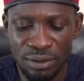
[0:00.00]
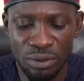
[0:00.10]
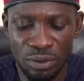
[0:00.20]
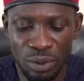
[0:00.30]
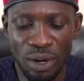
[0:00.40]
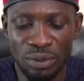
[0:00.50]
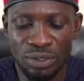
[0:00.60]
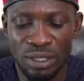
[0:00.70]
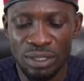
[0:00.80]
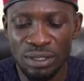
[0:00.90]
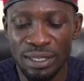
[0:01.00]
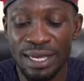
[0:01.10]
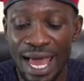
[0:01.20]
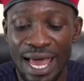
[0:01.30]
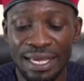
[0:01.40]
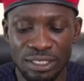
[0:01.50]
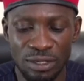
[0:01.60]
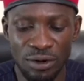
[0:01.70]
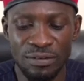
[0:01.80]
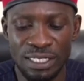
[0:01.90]
throughout the night
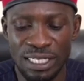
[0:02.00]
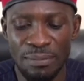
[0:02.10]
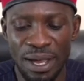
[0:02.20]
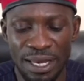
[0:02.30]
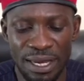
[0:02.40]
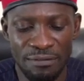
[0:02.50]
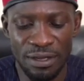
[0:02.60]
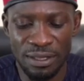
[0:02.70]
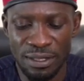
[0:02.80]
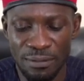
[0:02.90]
of December 11th